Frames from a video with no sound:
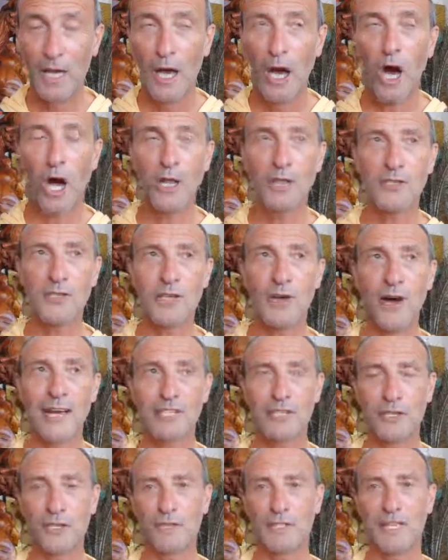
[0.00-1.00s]
Also,
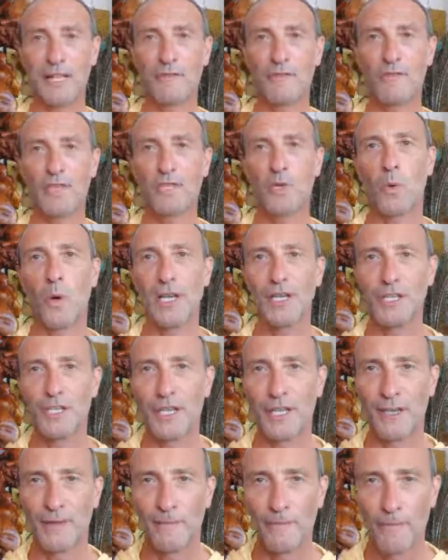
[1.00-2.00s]
ask yourself this
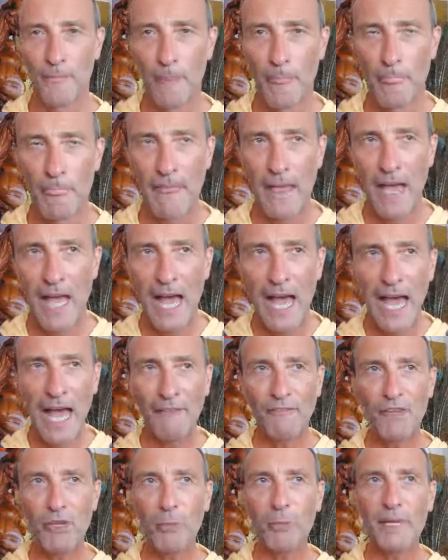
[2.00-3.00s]
question.
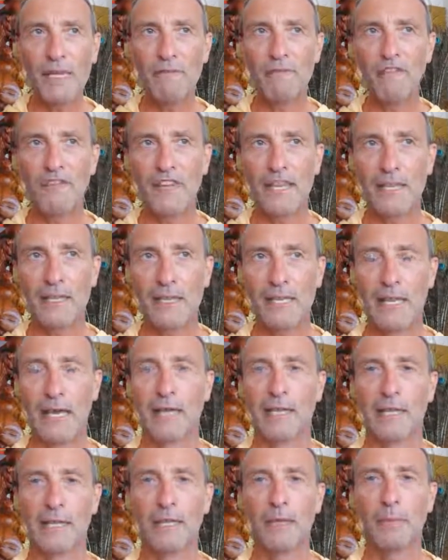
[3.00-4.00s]
Have you been feeling a
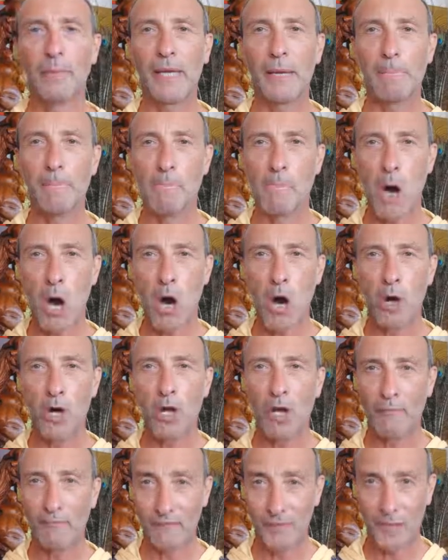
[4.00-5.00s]
little bit more
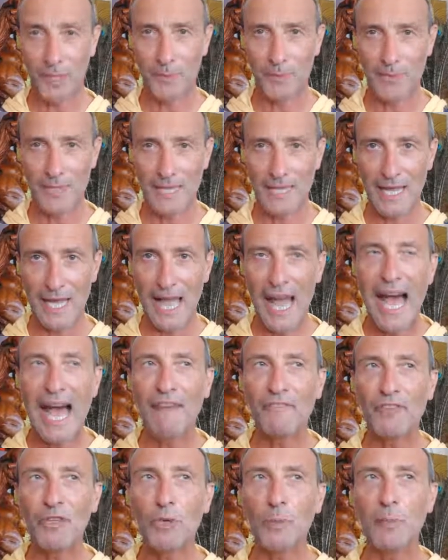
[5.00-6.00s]
confused?
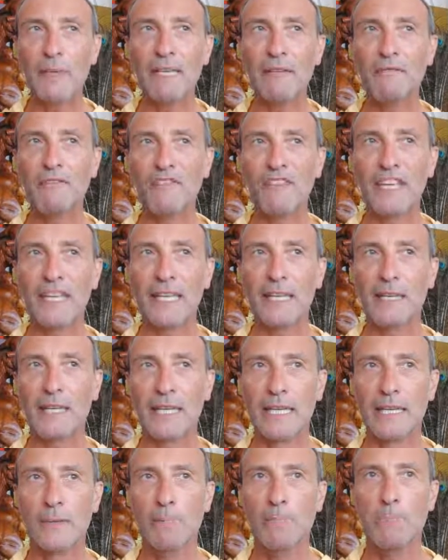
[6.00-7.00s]
Have you been
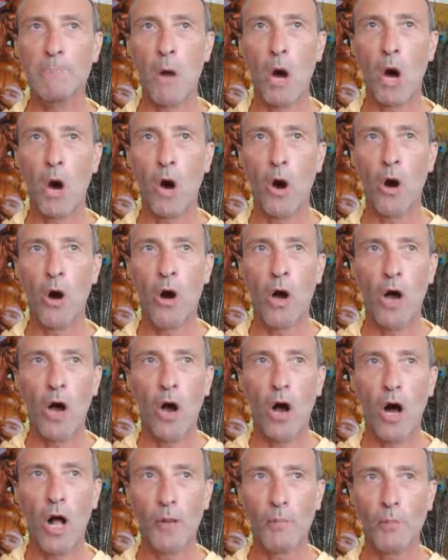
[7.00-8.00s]
feeling more
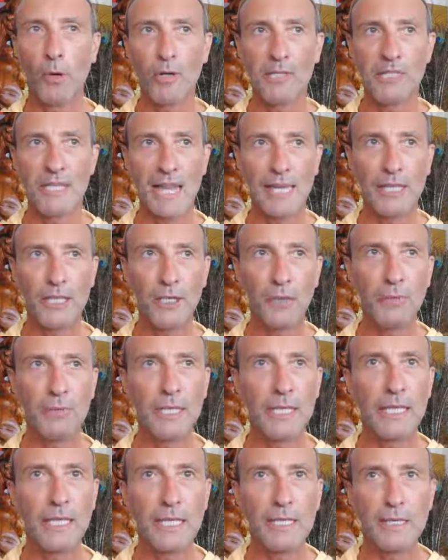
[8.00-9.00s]
almost like you
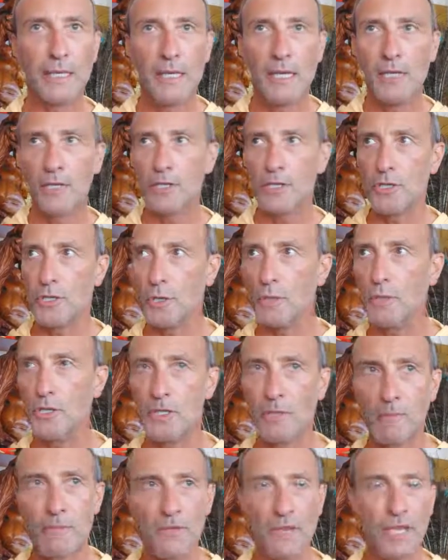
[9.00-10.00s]
need to do
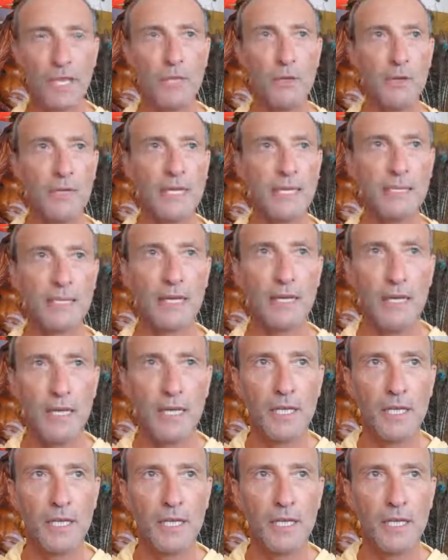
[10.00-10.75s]
something? You need to,